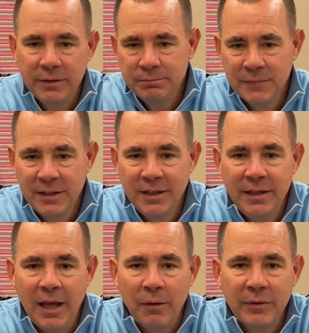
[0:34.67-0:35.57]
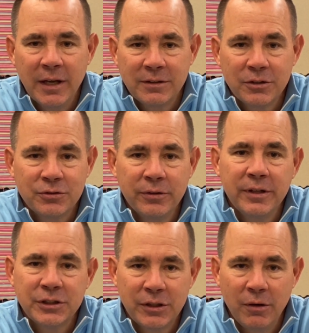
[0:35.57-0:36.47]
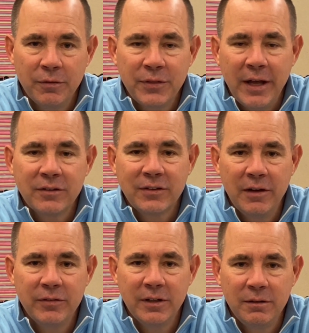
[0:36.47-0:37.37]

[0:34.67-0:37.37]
And now we got the tradition on Thanksgiving,